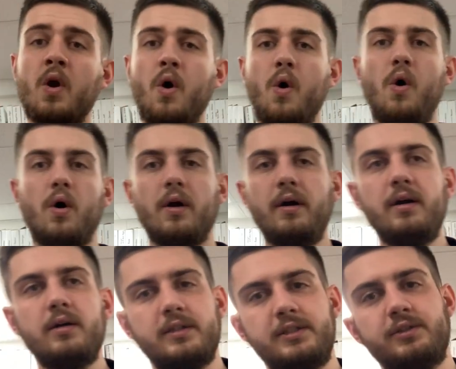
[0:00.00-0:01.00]

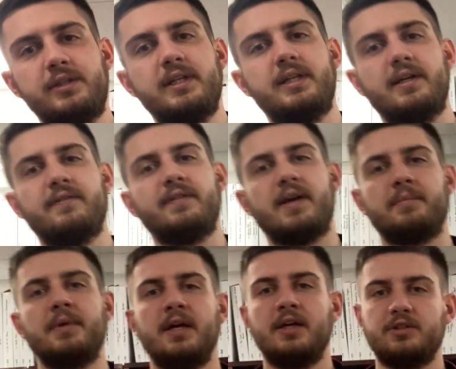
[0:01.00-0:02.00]
Or you can give
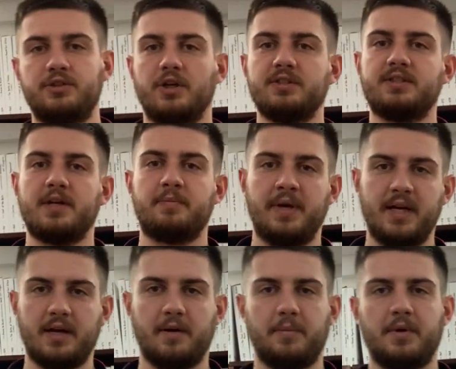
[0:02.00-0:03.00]
them just a
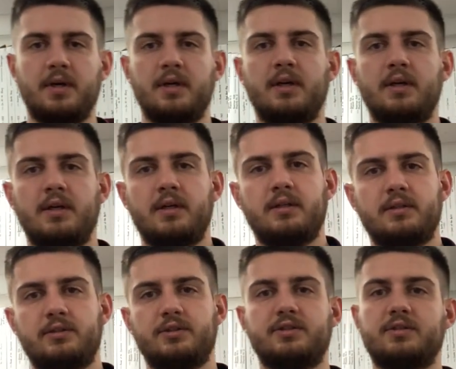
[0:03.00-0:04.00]
pickup,
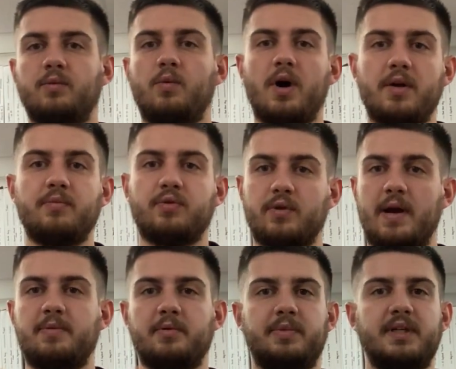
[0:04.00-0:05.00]
just one
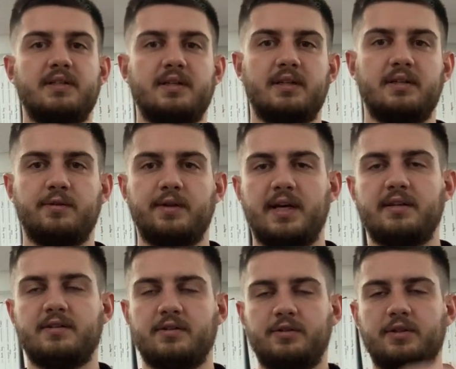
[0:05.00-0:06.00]
prep beat into
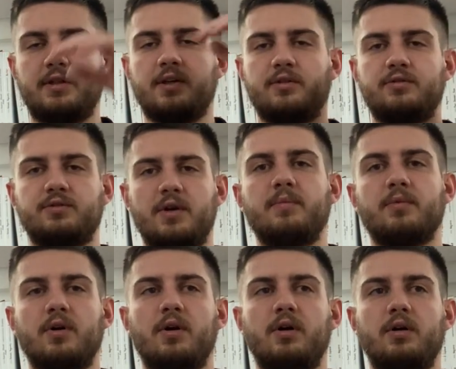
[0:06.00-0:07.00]
that. So you can go drum
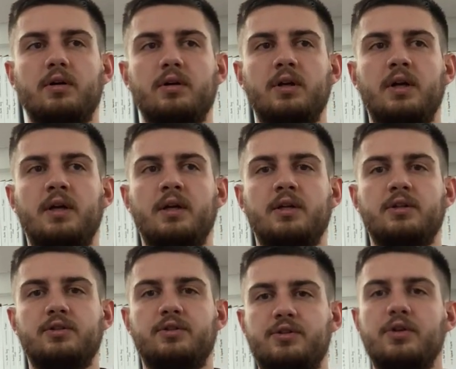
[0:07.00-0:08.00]
roll,
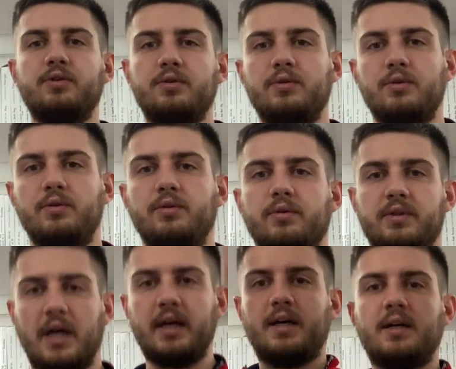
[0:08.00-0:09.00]
2,
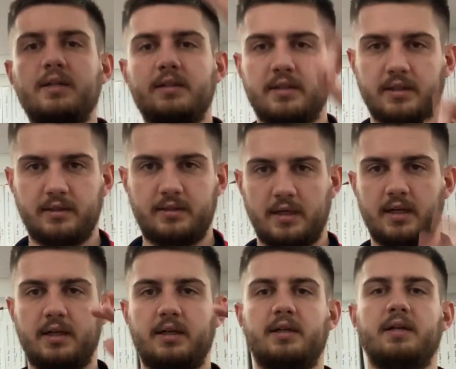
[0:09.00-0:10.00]
dun, dun,
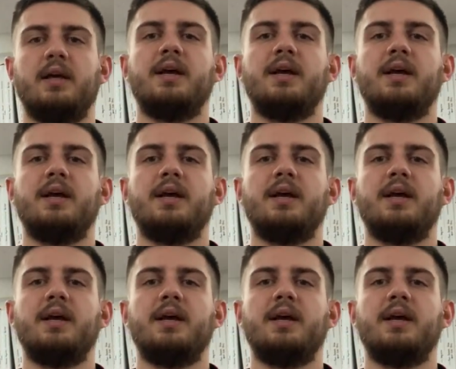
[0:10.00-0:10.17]
dun.